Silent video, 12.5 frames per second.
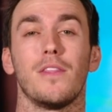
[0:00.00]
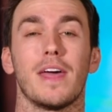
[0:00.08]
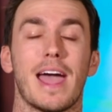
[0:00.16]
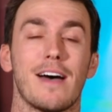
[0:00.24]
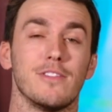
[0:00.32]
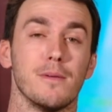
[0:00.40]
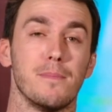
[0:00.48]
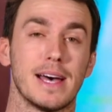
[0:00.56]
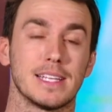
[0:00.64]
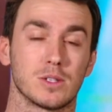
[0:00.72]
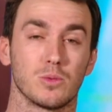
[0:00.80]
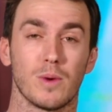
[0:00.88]
They have the
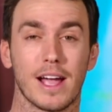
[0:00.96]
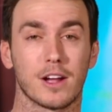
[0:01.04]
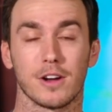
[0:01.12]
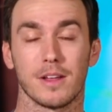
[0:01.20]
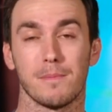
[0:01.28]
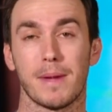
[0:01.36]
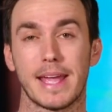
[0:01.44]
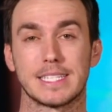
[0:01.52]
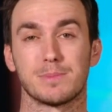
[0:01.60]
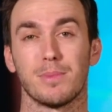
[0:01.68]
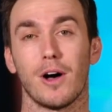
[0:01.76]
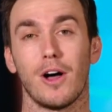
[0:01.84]
best record in
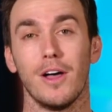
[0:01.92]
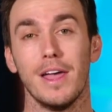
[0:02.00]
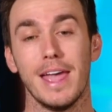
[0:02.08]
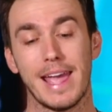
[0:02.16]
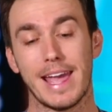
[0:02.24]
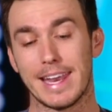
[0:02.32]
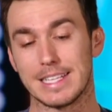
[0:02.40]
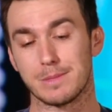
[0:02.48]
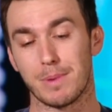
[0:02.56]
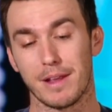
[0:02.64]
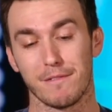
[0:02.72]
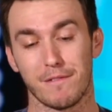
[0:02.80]
baseball. It has
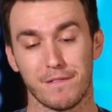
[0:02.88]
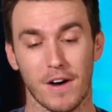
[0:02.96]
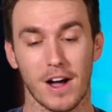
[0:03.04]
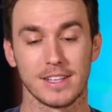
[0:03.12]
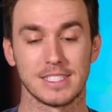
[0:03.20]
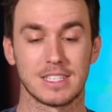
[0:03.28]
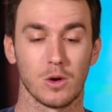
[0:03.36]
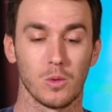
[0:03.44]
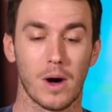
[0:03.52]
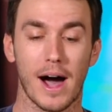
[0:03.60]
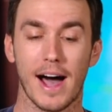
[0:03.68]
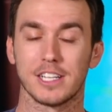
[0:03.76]
been fun to
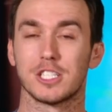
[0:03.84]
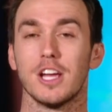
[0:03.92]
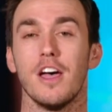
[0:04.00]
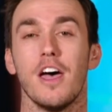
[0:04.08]
watch.